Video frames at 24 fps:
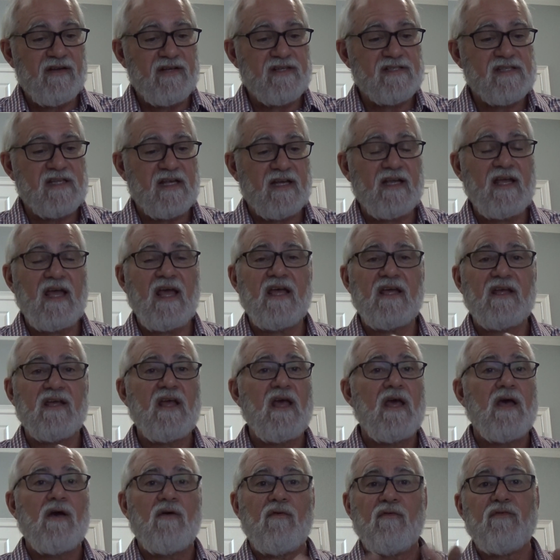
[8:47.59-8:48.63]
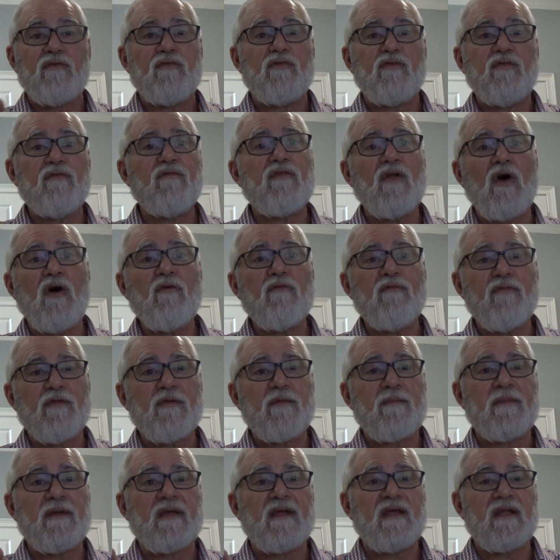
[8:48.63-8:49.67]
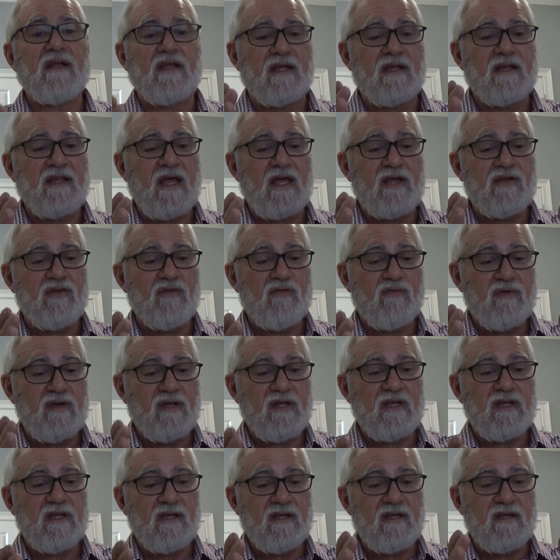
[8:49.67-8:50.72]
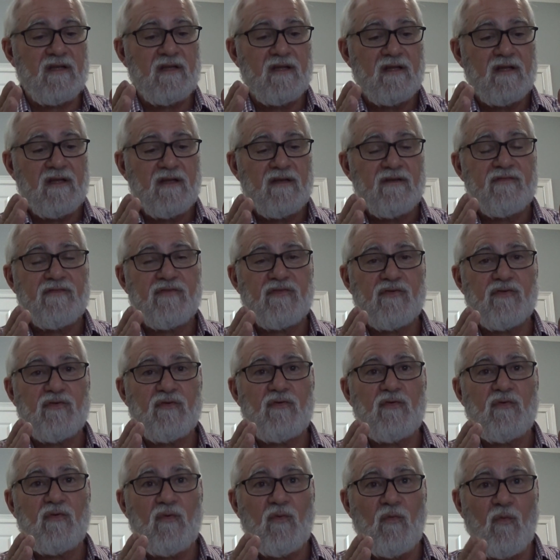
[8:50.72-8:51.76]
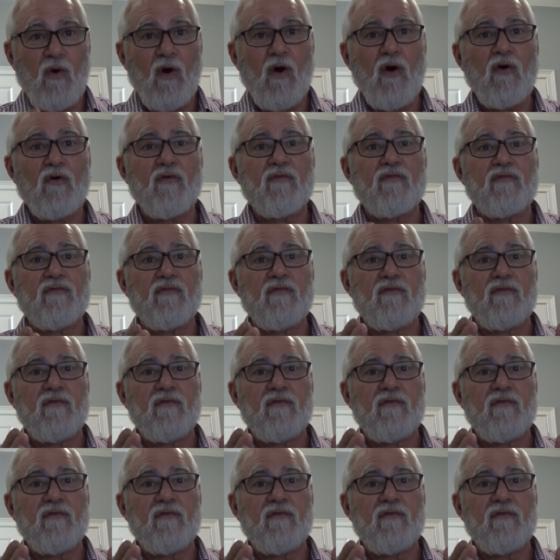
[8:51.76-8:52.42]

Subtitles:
He's like, hey, well, you've known from the beginning that you needed to walk